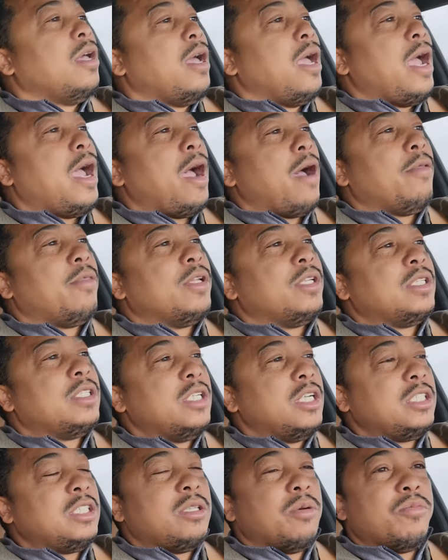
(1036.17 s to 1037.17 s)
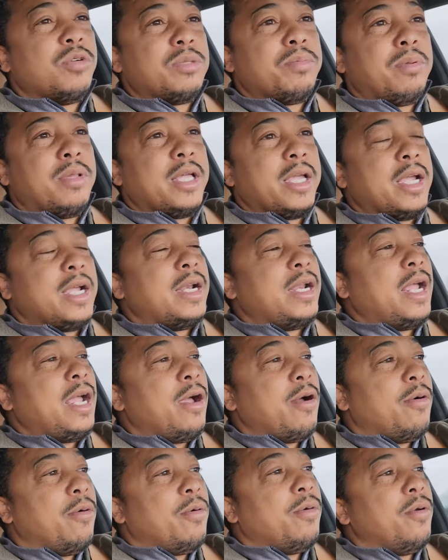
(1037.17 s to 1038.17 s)
how the system was playing
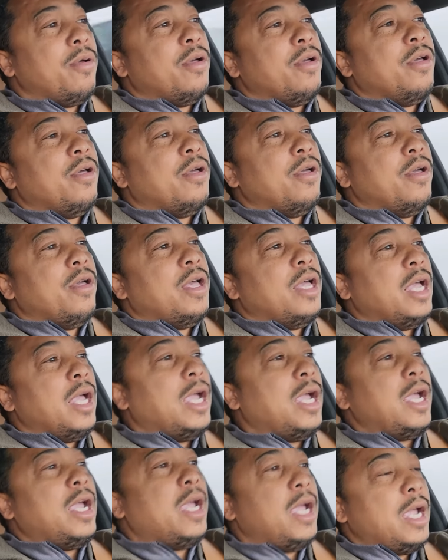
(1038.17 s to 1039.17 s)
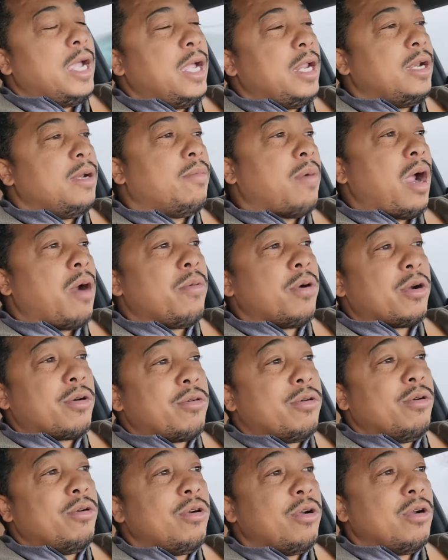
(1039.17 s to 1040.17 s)
out, and my
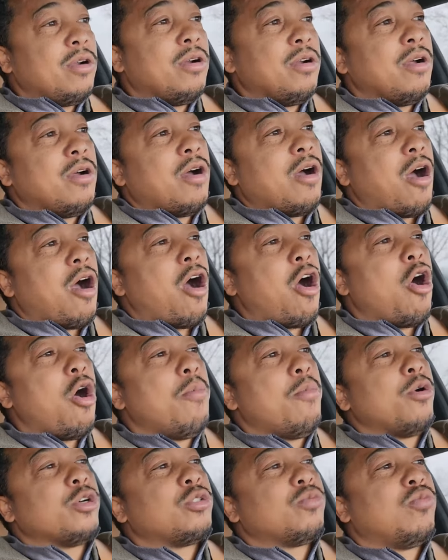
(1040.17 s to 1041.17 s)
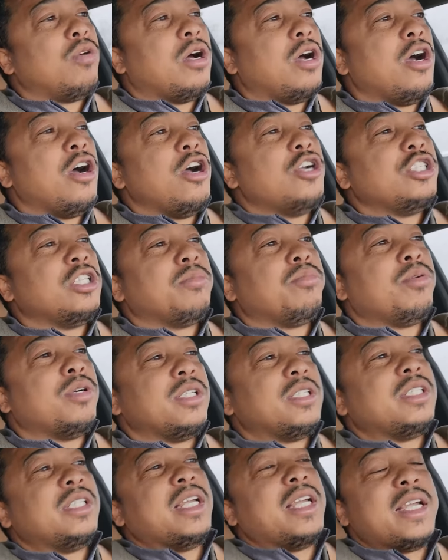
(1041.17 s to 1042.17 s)
recruiter almost
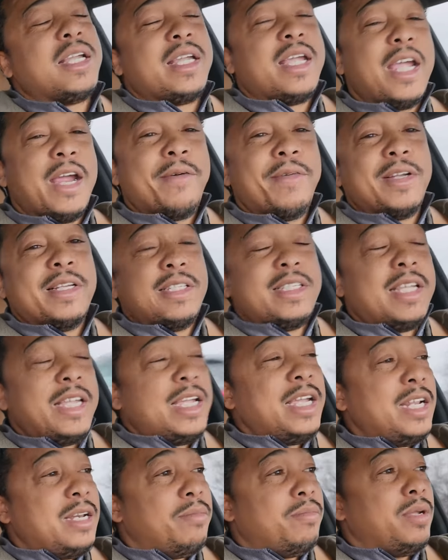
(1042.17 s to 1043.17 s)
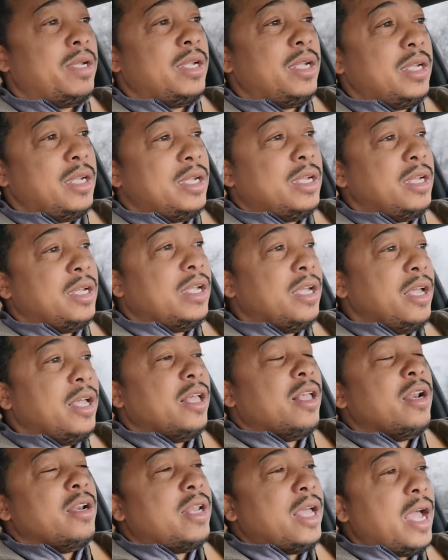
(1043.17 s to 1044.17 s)
100% guaranteed me
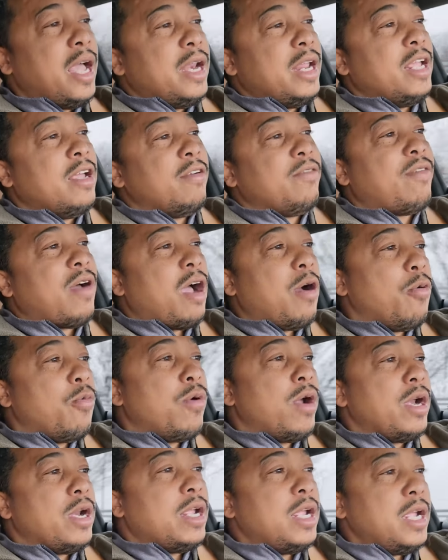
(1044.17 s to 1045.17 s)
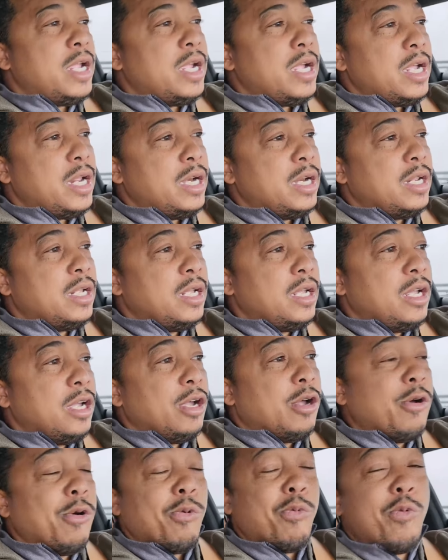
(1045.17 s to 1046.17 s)
that if I went in,
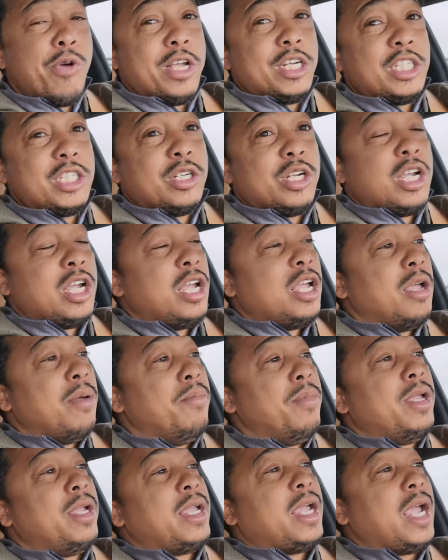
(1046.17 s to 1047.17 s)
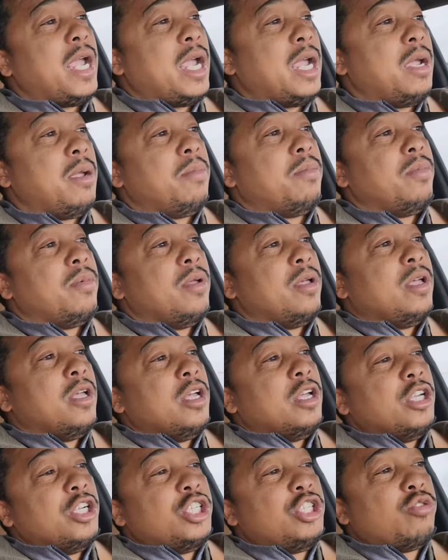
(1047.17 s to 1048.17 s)
which became
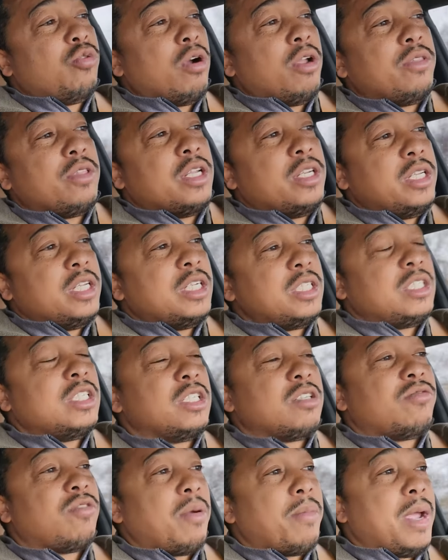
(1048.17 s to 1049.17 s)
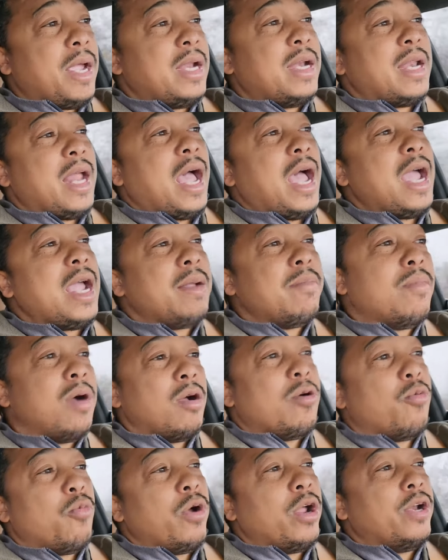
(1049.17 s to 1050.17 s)
shortened the distance from a
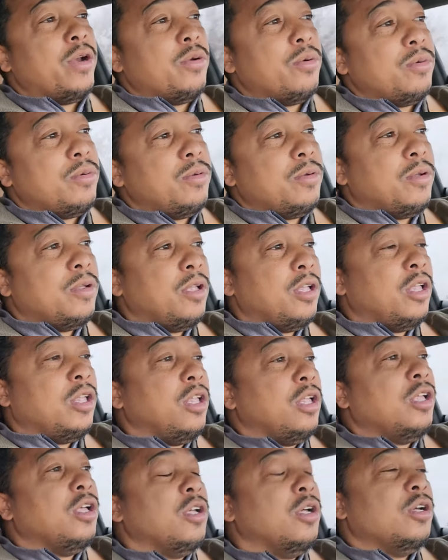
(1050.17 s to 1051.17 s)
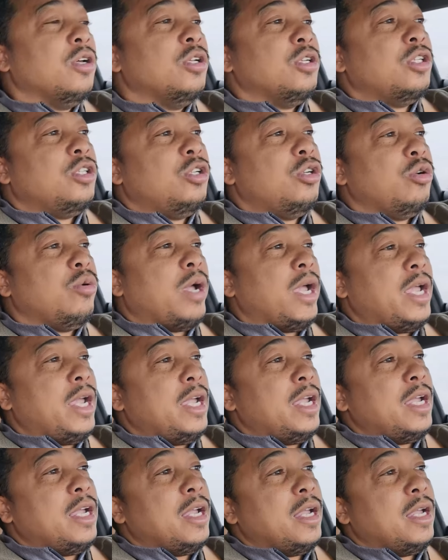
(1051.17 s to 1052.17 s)
9-month window to a